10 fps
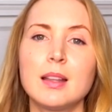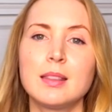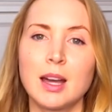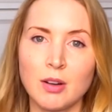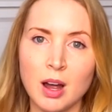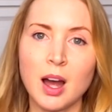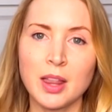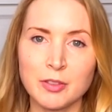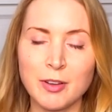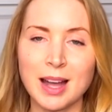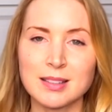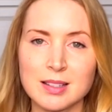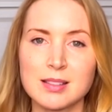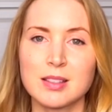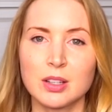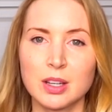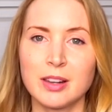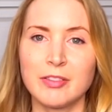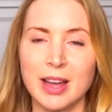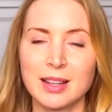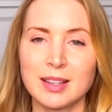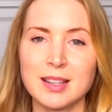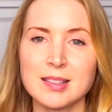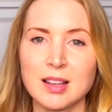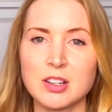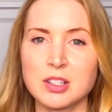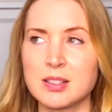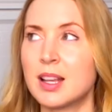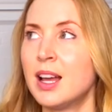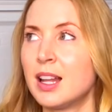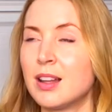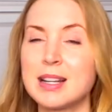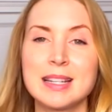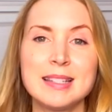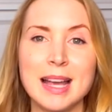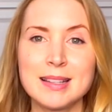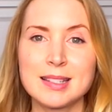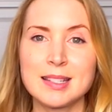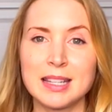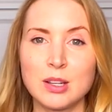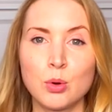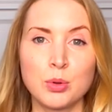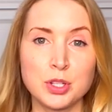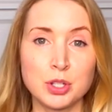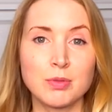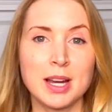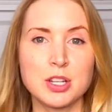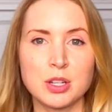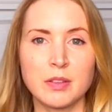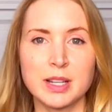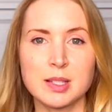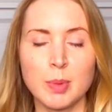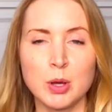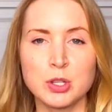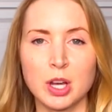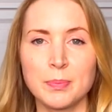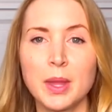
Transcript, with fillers: There are other factors that could affect this, such as light intensity or the duration of exposure.